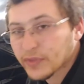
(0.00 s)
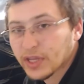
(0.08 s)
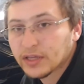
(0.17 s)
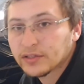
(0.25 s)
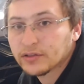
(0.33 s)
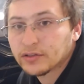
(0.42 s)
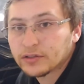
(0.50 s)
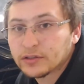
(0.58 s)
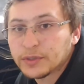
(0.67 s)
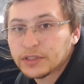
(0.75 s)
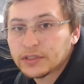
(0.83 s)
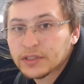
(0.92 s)
It's a little to
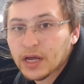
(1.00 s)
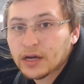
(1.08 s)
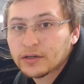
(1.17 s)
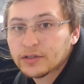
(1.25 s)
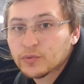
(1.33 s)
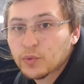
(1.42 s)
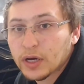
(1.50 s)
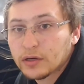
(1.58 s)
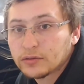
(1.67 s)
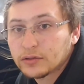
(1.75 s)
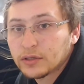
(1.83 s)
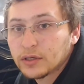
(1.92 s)
be desired as
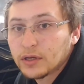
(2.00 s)
well,